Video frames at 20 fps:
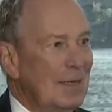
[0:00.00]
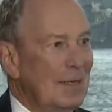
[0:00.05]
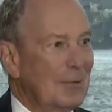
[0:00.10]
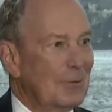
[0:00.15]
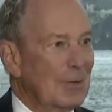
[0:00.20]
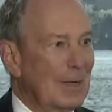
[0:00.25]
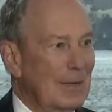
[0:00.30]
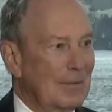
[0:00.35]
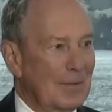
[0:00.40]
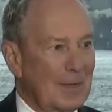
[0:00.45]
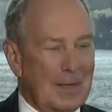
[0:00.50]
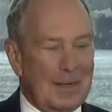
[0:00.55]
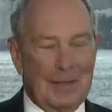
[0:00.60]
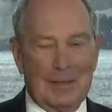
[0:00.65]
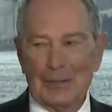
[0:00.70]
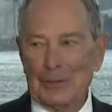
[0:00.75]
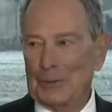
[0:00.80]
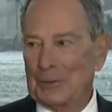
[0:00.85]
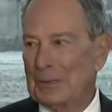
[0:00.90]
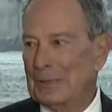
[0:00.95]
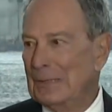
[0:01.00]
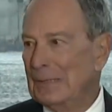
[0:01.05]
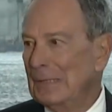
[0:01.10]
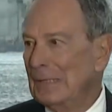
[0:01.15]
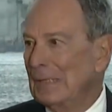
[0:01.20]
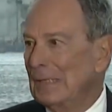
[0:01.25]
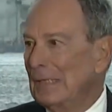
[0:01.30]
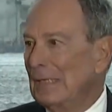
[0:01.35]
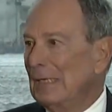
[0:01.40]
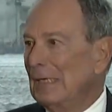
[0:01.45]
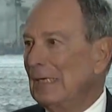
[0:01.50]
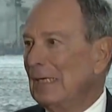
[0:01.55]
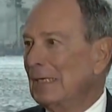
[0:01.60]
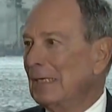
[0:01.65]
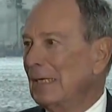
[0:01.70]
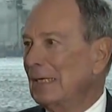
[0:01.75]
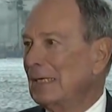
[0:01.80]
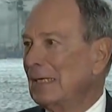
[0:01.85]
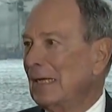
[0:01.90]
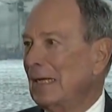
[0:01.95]
around the country,
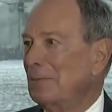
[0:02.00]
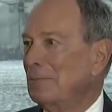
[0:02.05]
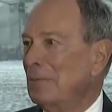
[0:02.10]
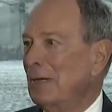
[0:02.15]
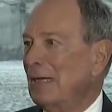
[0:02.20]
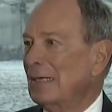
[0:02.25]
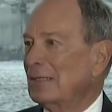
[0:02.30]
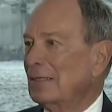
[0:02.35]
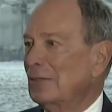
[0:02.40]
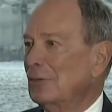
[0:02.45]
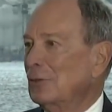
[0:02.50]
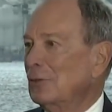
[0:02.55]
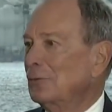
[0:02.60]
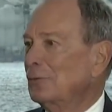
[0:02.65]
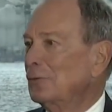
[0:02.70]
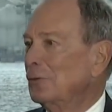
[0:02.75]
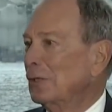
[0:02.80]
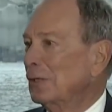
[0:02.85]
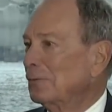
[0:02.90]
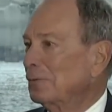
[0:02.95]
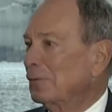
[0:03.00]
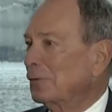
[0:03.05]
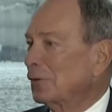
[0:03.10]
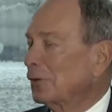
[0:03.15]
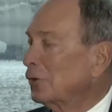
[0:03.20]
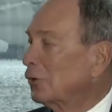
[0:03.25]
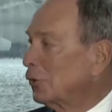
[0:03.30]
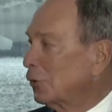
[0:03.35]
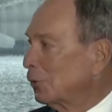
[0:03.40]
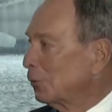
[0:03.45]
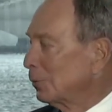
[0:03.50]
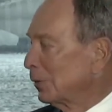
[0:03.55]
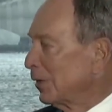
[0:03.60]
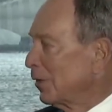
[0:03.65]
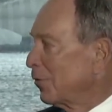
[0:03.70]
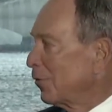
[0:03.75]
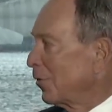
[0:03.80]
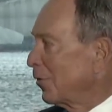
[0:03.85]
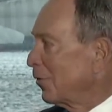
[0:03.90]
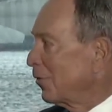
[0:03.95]
and I came back to Norfolk for two
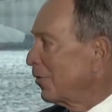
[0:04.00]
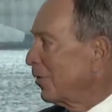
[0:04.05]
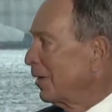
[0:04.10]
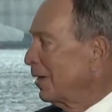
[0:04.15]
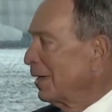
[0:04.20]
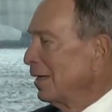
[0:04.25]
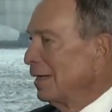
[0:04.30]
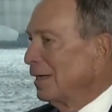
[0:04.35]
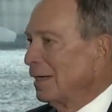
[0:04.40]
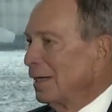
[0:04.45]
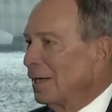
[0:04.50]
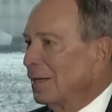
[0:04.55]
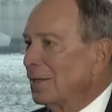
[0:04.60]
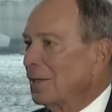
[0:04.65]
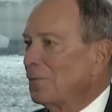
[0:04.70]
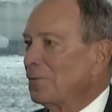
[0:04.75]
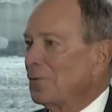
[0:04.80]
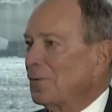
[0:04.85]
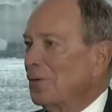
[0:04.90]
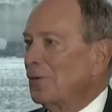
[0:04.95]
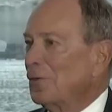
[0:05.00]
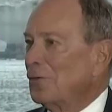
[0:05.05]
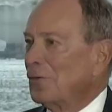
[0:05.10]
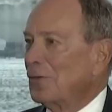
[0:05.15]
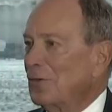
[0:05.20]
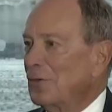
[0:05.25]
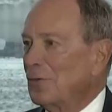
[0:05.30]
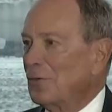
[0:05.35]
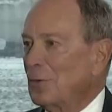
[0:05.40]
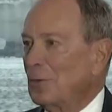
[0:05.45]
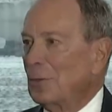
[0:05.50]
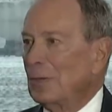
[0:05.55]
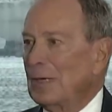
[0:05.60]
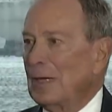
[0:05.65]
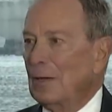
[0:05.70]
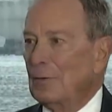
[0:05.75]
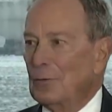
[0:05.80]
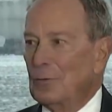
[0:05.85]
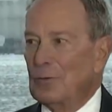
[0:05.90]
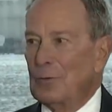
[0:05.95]
reasons. Uh, the first is to
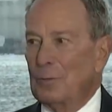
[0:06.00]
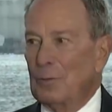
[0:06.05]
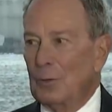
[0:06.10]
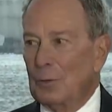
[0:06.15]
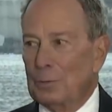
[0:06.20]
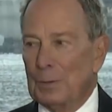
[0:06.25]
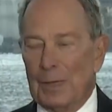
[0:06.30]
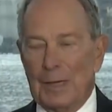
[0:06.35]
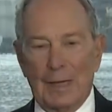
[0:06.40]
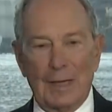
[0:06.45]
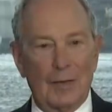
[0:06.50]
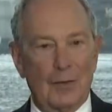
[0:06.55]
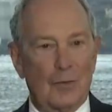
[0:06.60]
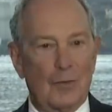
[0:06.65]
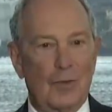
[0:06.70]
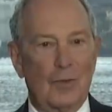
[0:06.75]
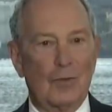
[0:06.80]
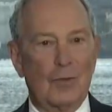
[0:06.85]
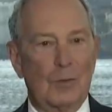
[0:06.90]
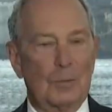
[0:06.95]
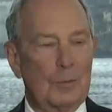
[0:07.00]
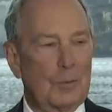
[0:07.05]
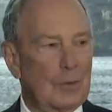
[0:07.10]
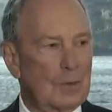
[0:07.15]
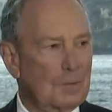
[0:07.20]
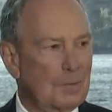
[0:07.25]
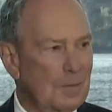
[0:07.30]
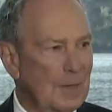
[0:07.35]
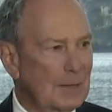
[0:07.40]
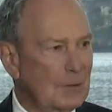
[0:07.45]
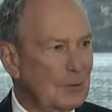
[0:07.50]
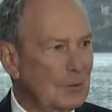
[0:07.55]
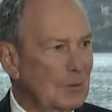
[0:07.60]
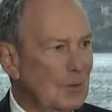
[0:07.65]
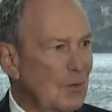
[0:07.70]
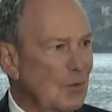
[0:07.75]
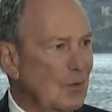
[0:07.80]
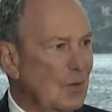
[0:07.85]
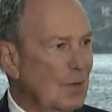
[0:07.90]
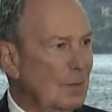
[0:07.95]
announce some new plans to support
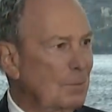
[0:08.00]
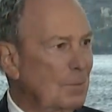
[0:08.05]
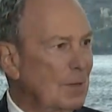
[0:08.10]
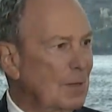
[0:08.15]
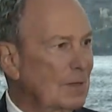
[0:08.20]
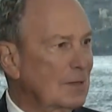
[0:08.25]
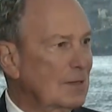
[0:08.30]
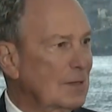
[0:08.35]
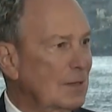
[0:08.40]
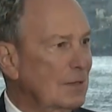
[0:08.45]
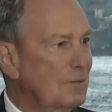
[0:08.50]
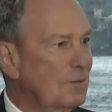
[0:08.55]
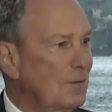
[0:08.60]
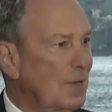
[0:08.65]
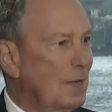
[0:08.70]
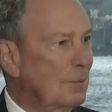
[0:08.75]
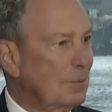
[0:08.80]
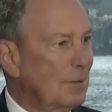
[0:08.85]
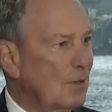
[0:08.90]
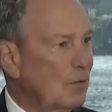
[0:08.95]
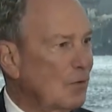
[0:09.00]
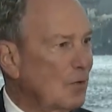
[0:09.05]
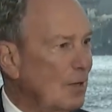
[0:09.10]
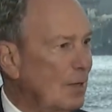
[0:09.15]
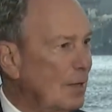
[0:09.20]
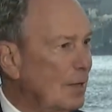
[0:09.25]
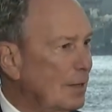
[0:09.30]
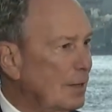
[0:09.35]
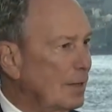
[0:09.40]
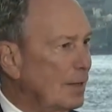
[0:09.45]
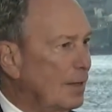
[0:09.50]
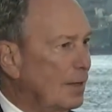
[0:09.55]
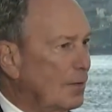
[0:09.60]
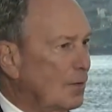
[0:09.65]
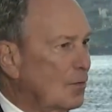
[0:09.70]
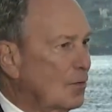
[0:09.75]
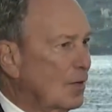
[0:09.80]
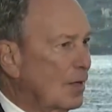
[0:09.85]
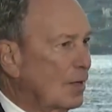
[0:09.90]
veterans and military families here in